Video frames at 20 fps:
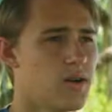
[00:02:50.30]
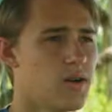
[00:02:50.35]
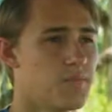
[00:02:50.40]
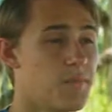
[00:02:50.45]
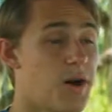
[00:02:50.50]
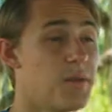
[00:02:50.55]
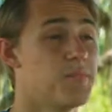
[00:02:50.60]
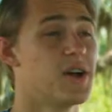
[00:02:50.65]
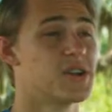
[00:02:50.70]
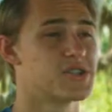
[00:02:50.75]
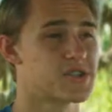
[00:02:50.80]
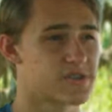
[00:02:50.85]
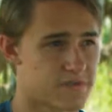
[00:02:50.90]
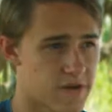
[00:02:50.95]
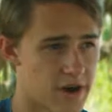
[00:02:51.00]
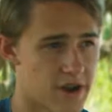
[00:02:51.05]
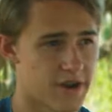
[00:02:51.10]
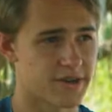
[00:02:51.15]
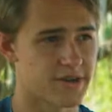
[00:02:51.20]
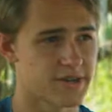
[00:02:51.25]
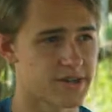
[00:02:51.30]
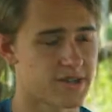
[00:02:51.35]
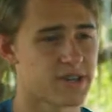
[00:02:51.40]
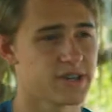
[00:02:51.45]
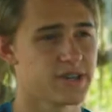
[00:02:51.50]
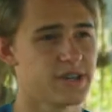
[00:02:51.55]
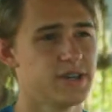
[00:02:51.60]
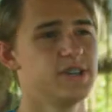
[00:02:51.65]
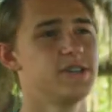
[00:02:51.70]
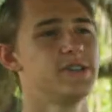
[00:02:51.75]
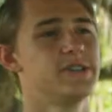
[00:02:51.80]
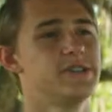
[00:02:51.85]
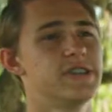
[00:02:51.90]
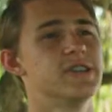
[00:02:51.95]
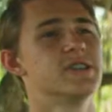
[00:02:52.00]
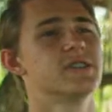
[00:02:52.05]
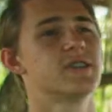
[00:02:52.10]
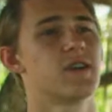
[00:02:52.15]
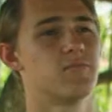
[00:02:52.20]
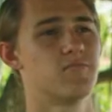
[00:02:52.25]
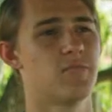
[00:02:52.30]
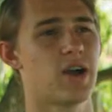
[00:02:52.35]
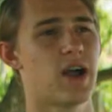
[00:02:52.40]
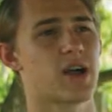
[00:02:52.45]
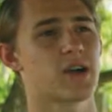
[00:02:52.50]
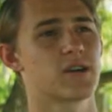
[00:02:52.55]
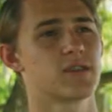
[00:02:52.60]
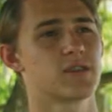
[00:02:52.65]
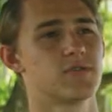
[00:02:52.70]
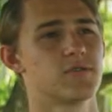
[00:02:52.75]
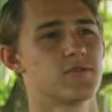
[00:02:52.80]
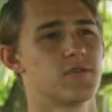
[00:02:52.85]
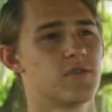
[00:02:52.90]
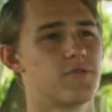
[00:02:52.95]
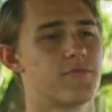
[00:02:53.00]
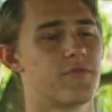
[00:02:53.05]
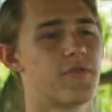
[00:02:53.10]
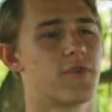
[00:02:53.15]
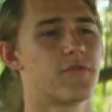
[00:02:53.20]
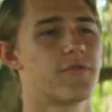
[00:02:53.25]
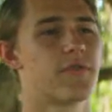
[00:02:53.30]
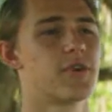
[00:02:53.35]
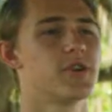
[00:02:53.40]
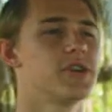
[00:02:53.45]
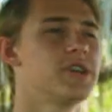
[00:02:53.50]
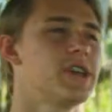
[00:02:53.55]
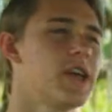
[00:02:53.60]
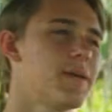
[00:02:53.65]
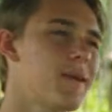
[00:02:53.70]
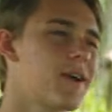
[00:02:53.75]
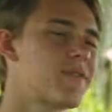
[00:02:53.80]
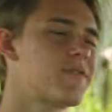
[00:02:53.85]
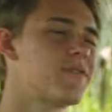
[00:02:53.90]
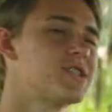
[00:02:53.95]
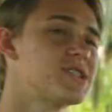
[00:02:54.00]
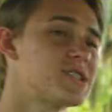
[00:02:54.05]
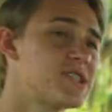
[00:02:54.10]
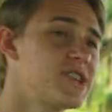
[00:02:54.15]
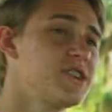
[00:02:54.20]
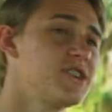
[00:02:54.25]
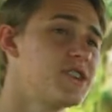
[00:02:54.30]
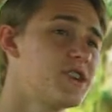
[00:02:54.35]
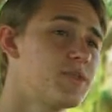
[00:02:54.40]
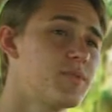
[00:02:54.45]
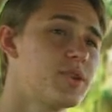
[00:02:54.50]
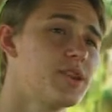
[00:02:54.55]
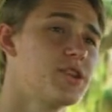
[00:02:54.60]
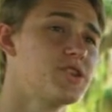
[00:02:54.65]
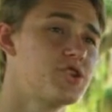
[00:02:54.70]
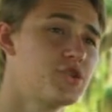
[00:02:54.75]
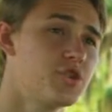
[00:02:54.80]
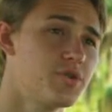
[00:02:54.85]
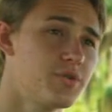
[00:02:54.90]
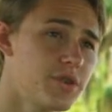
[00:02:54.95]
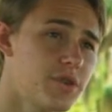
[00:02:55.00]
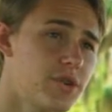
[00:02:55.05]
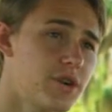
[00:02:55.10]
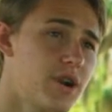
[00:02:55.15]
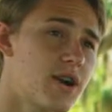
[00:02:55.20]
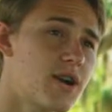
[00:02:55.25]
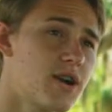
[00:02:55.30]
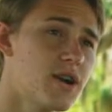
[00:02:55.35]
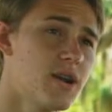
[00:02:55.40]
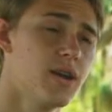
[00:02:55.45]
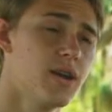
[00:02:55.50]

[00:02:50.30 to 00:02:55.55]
My best friend, he didn't come back. Or for, for, he came back for his senior, but his junior year,